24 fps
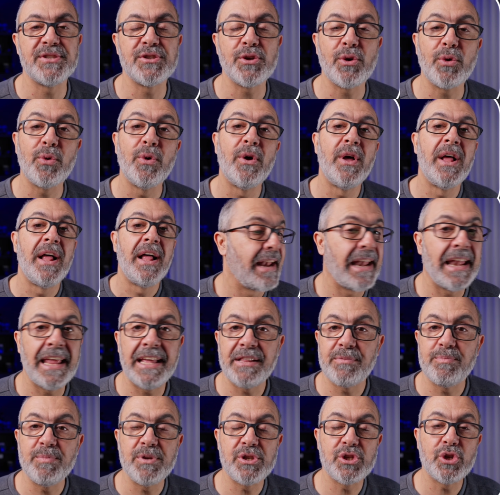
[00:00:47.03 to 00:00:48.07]
So
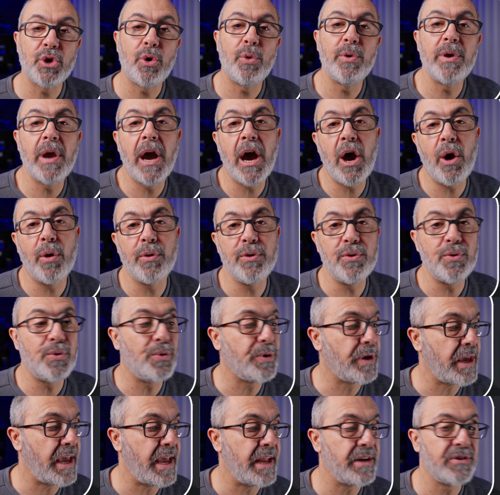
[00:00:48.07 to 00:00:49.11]
let me show you how you
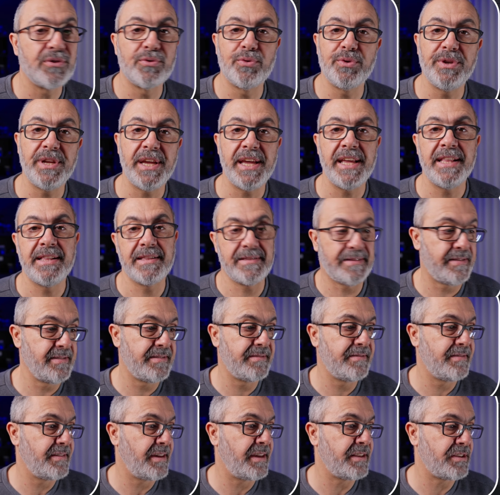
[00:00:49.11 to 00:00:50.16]
can create
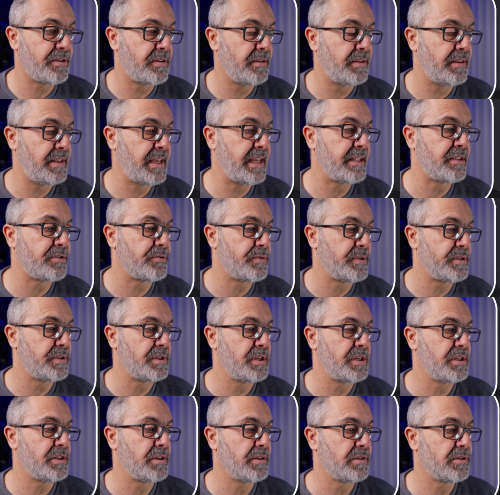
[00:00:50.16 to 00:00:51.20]
that
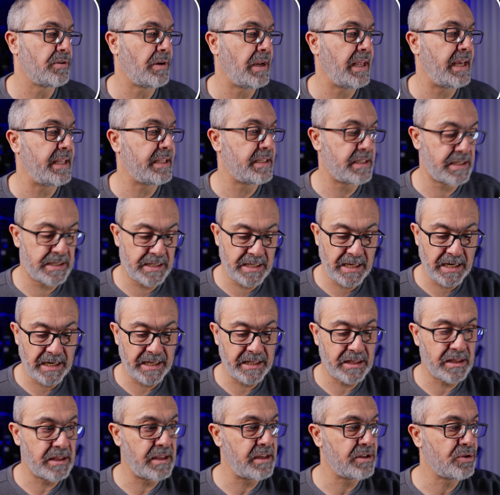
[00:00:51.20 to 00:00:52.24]
transition. So let's
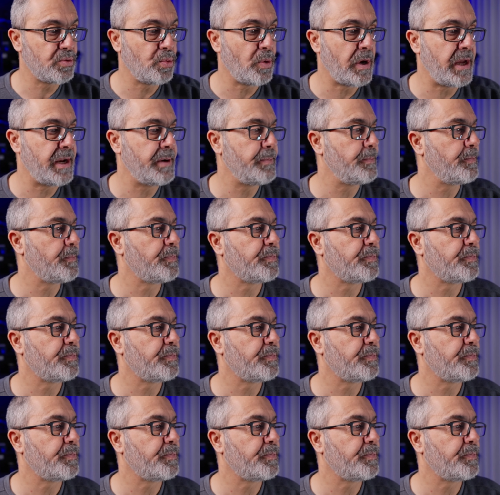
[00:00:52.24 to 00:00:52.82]
delete this one.